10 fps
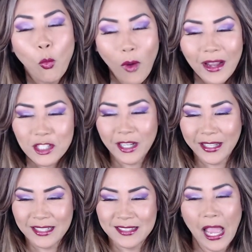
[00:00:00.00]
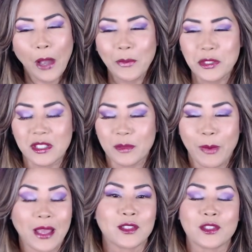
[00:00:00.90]
what chicken sandwich was the
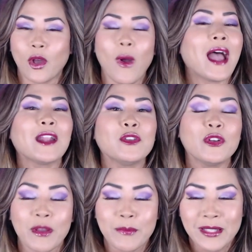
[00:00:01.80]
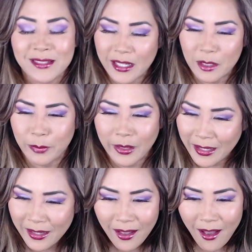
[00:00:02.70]
best, so I don't know if I missed anybody.